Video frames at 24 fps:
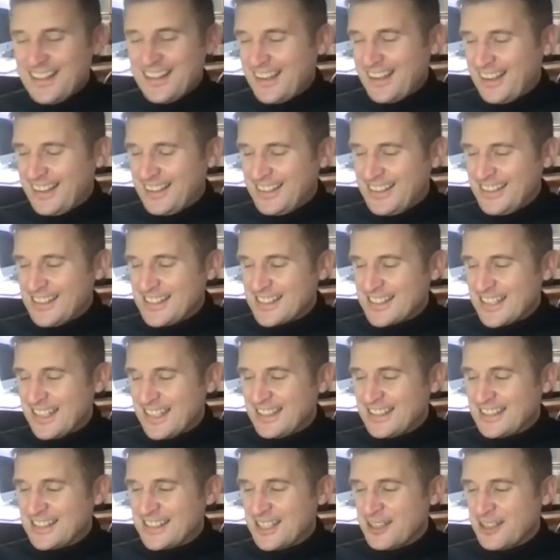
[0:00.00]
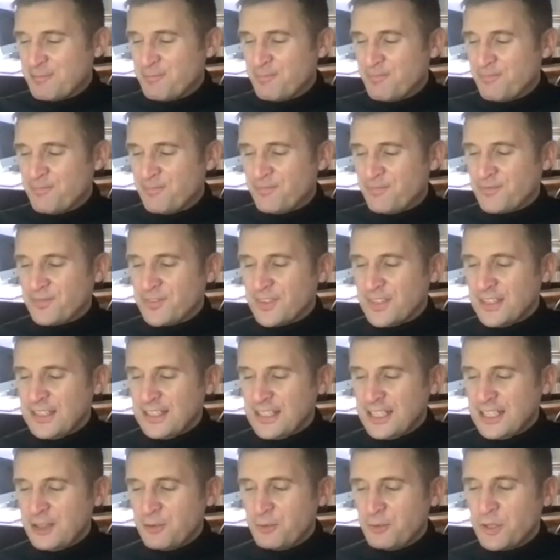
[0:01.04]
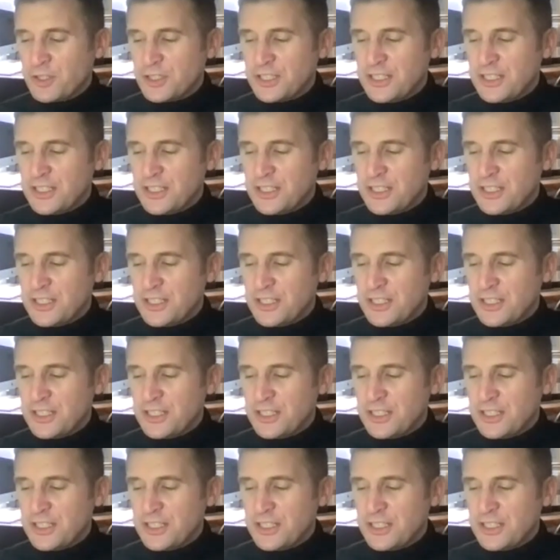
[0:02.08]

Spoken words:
And he said, what